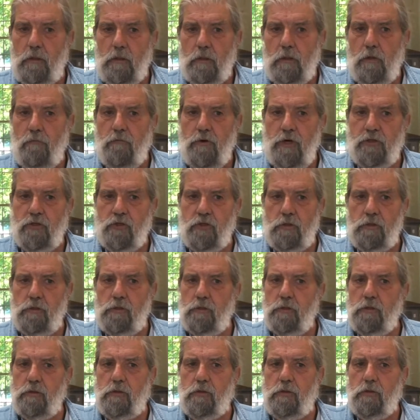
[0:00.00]

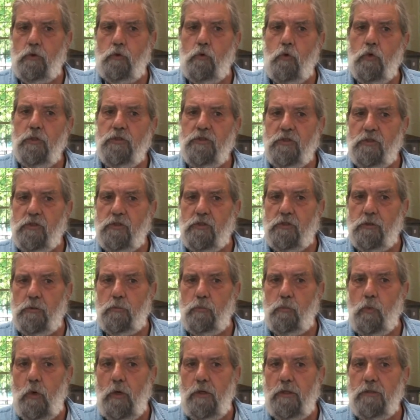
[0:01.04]
corrections court
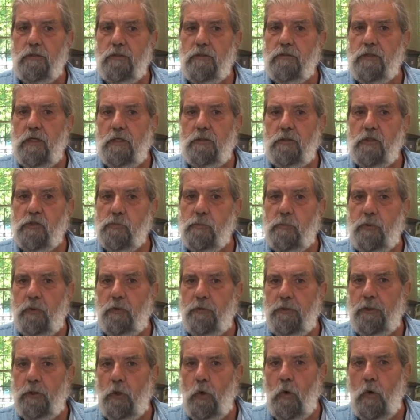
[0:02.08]
system wanted to take this
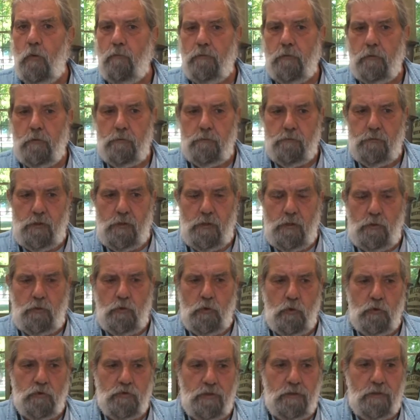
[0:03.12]
building over and
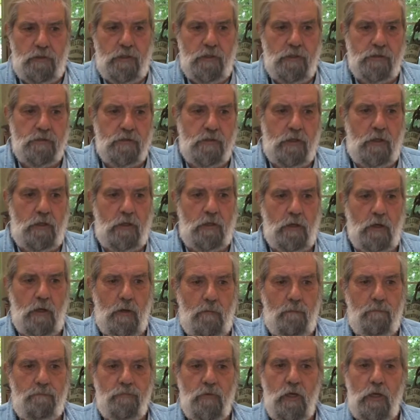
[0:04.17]
use it as
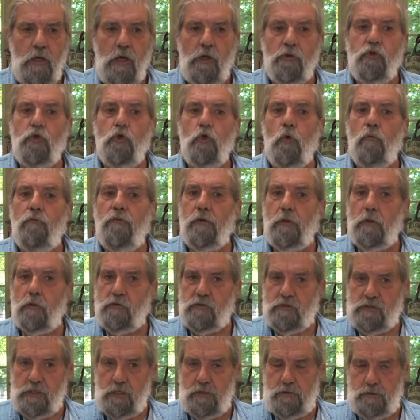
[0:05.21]
a juvenile
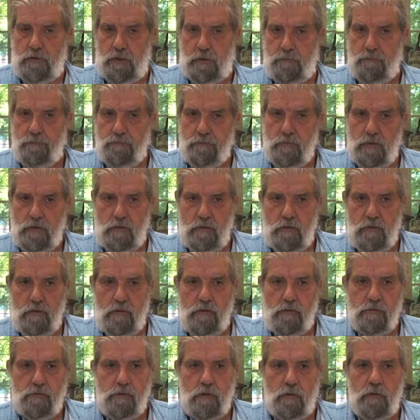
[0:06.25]
center.
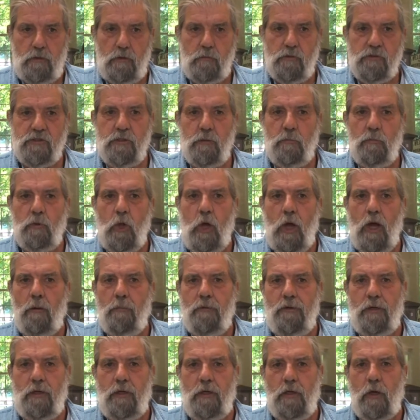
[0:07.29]
So there was some
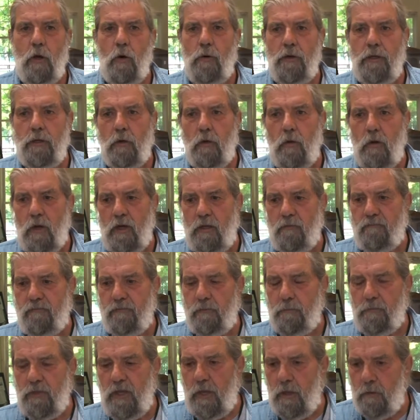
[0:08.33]
lobbying going on
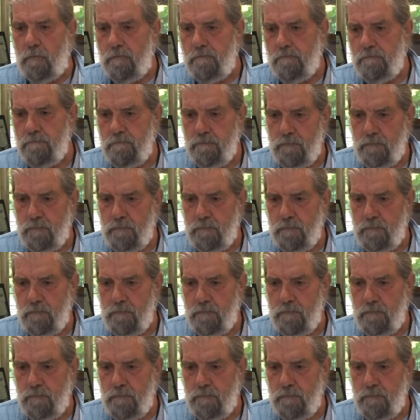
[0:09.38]
from them.